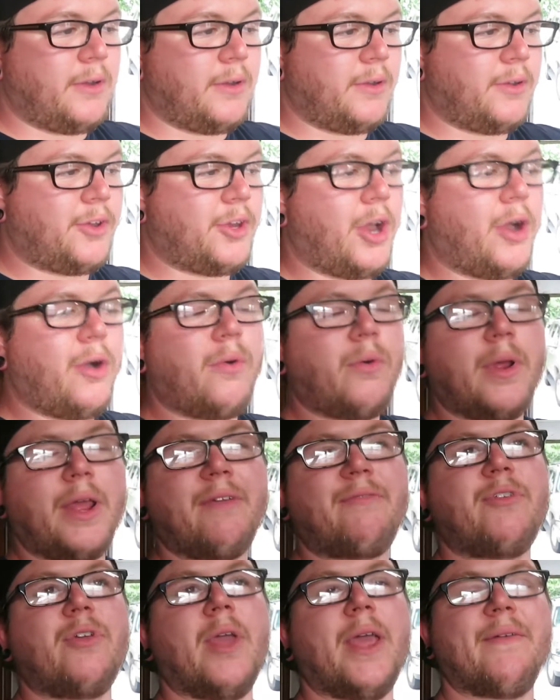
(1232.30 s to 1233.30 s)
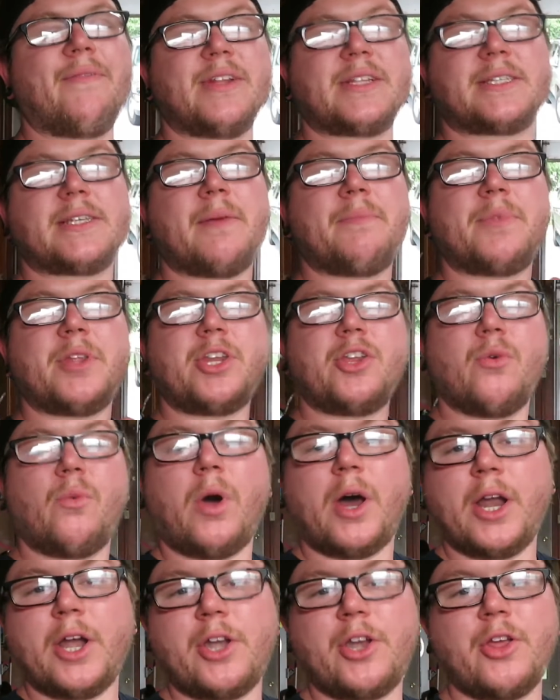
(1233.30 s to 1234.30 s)
if it's something you
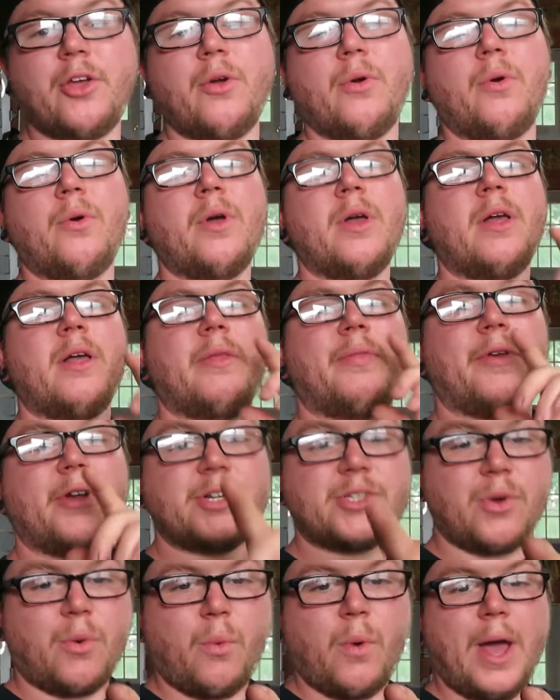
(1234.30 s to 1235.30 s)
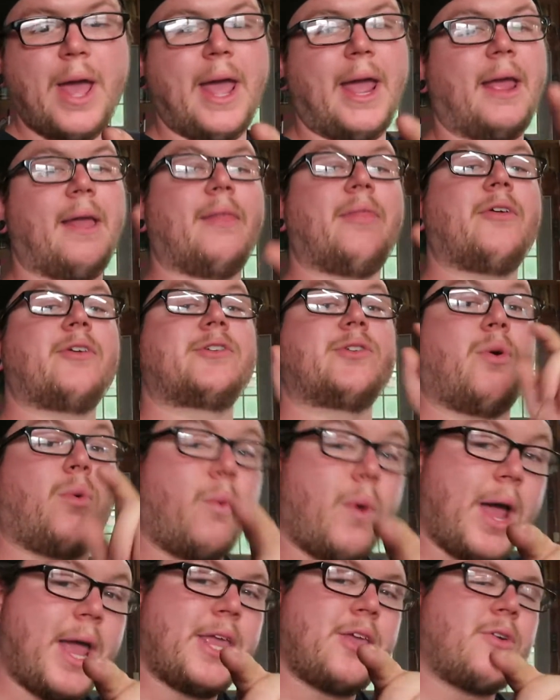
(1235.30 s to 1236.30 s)
want to do, there's a way
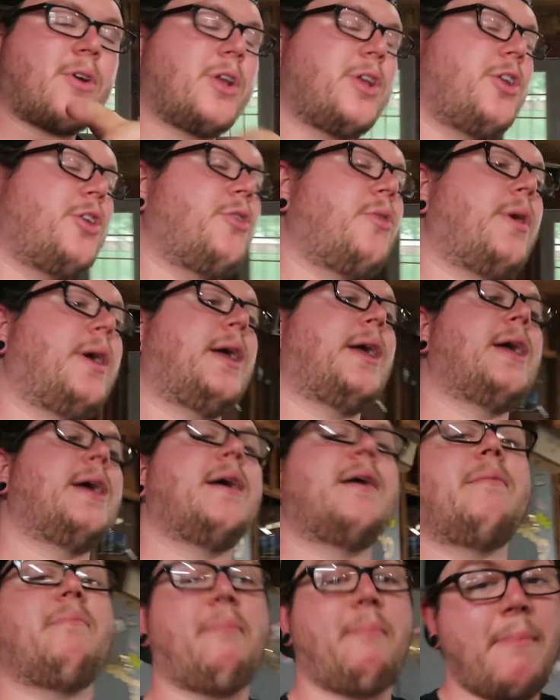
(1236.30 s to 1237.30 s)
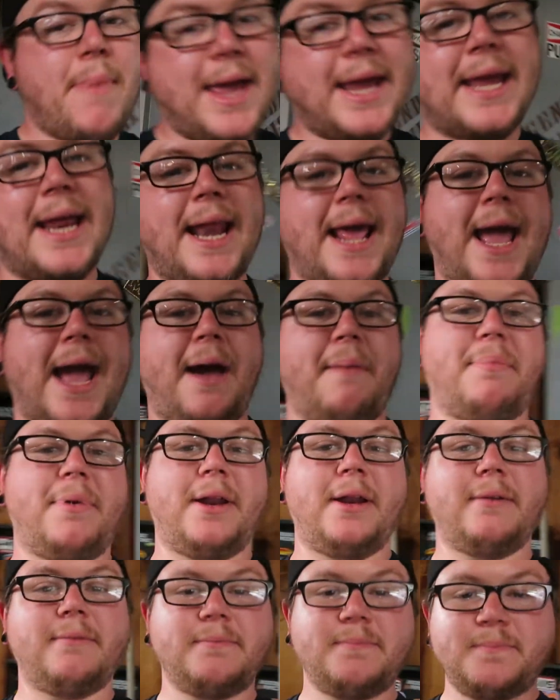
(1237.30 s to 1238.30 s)
you can do it. Make it
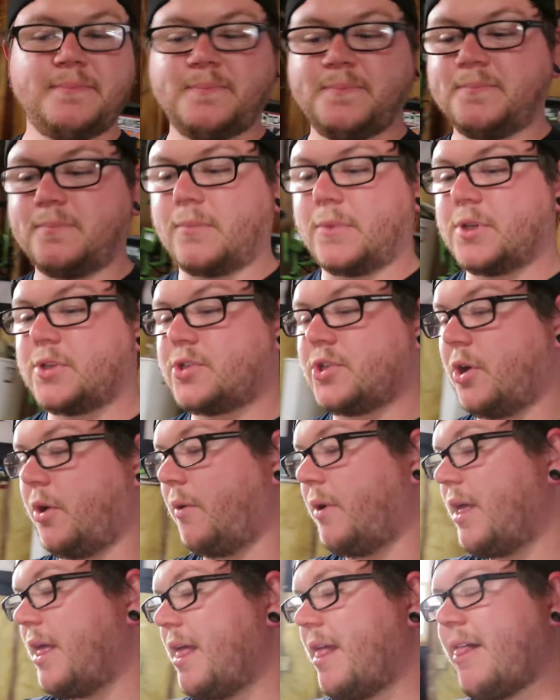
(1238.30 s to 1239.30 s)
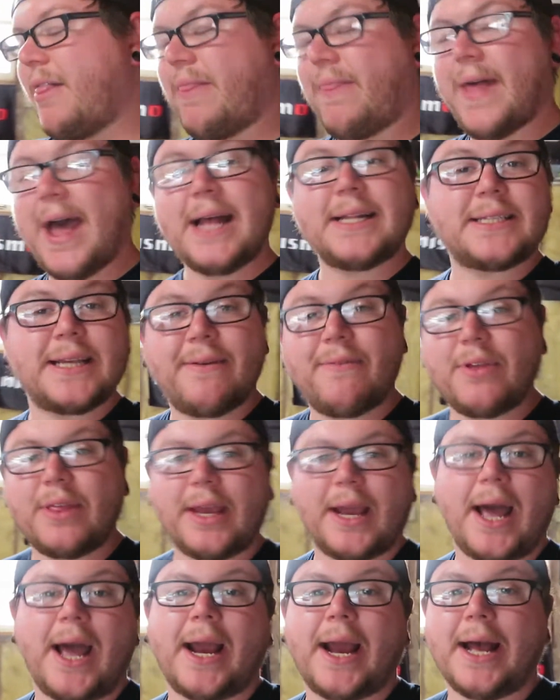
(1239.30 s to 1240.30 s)
happen. So that's
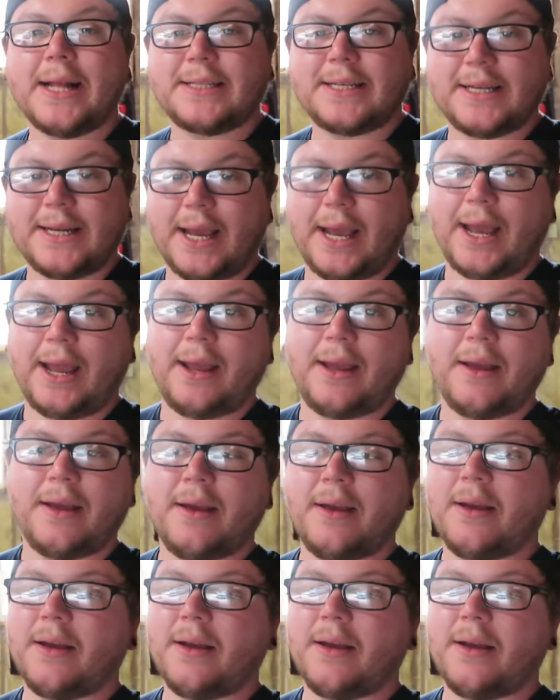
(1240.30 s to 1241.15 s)
everything I got today.